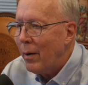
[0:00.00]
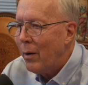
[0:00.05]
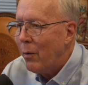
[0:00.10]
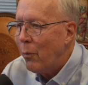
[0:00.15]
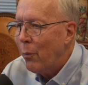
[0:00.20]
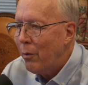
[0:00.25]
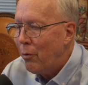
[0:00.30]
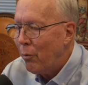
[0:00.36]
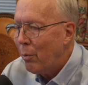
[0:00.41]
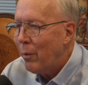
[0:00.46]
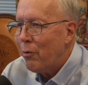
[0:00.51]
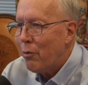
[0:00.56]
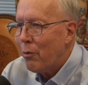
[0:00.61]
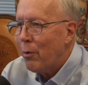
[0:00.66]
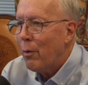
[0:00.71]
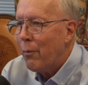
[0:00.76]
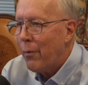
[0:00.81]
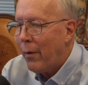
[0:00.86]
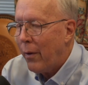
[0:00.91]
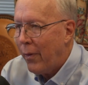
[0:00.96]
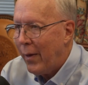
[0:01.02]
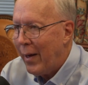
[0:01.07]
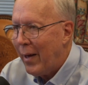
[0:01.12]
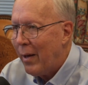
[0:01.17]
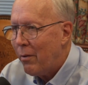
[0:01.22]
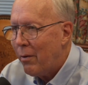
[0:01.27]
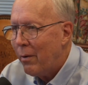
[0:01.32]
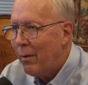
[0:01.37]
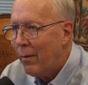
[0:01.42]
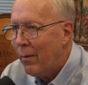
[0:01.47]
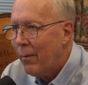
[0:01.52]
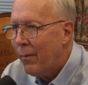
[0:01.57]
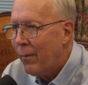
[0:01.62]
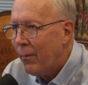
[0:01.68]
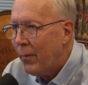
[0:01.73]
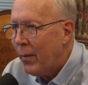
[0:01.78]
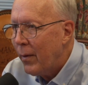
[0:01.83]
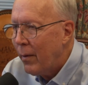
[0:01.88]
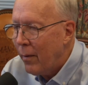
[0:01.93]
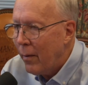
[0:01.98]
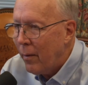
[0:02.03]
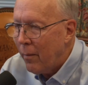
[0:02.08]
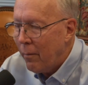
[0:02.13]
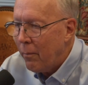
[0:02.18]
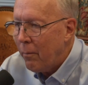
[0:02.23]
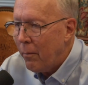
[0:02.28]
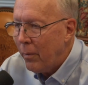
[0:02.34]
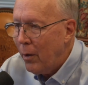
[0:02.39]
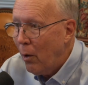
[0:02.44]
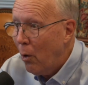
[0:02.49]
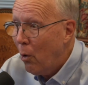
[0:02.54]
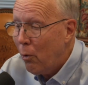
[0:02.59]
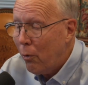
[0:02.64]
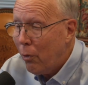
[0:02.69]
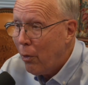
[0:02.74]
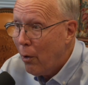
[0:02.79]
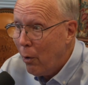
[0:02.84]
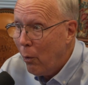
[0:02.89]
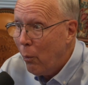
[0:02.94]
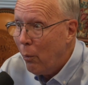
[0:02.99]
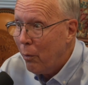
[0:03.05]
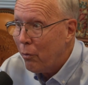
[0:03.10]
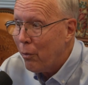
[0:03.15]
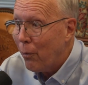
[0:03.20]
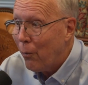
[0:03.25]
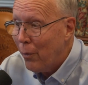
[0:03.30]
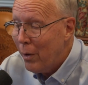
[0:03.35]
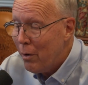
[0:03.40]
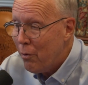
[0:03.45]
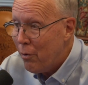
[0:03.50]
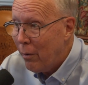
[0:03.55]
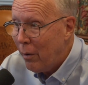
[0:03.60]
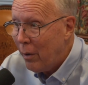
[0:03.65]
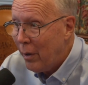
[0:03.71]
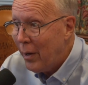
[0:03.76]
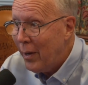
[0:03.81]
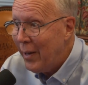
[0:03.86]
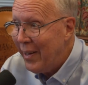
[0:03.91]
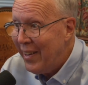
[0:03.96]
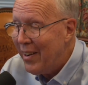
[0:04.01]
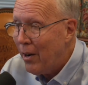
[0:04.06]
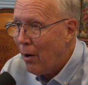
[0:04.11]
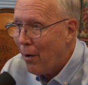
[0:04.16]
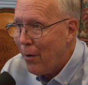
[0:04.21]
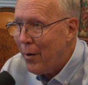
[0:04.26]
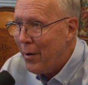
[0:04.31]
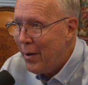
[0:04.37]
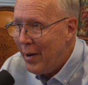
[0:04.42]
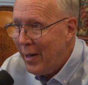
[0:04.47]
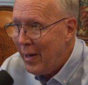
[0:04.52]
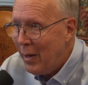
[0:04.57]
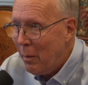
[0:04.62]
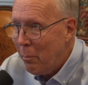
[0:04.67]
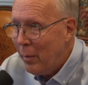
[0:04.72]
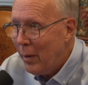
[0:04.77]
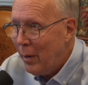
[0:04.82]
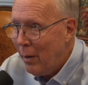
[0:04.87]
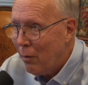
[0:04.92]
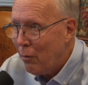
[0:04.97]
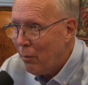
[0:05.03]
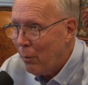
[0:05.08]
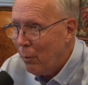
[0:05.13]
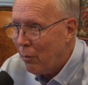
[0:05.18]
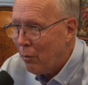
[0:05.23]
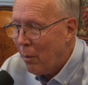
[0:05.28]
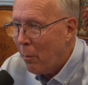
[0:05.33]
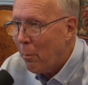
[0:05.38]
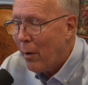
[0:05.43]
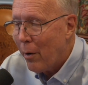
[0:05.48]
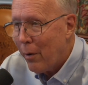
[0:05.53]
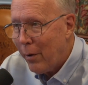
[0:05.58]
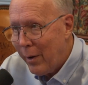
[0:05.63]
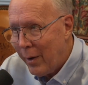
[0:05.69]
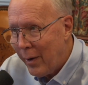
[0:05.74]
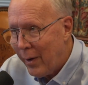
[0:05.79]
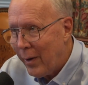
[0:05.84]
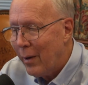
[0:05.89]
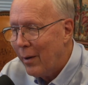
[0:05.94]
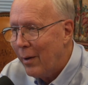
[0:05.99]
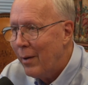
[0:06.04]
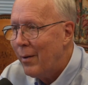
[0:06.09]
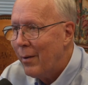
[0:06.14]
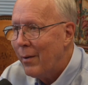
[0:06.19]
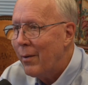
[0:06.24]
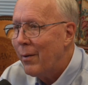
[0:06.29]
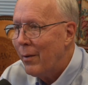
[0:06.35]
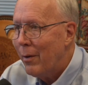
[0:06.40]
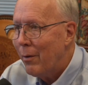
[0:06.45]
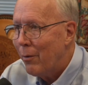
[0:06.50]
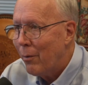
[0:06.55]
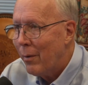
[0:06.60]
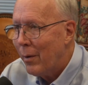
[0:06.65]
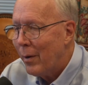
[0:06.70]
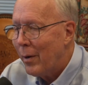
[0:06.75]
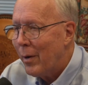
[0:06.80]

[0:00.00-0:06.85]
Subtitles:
we switched over to that. The oak, though, was originally in our name because it was a marketing. It